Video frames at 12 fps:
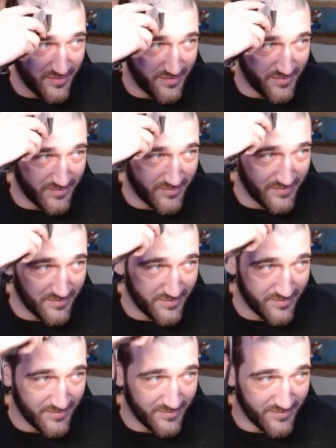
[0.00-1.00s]

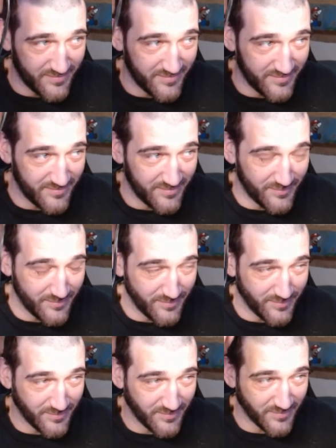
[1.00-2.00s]

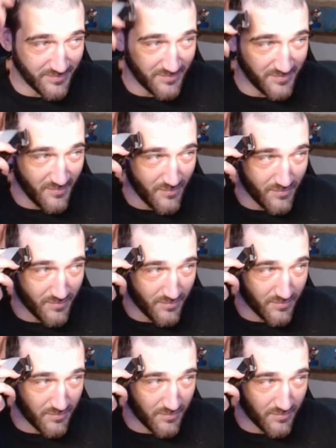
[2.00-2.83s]
(no one is talking)